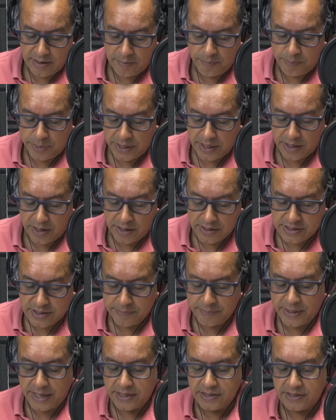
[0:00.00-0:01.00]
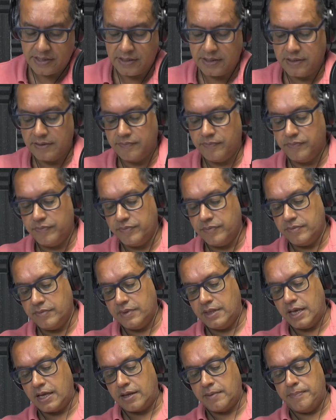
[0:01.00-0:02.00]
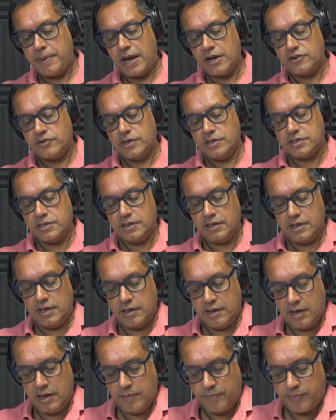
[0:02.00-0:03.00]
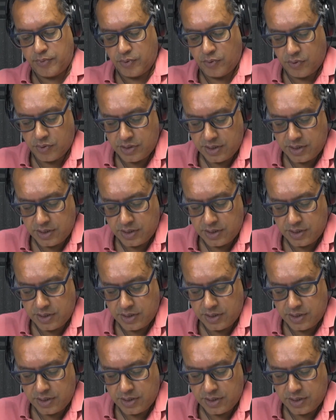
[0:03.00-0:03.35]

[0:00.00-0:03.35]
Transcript: penalised compared to their compatriots abroad.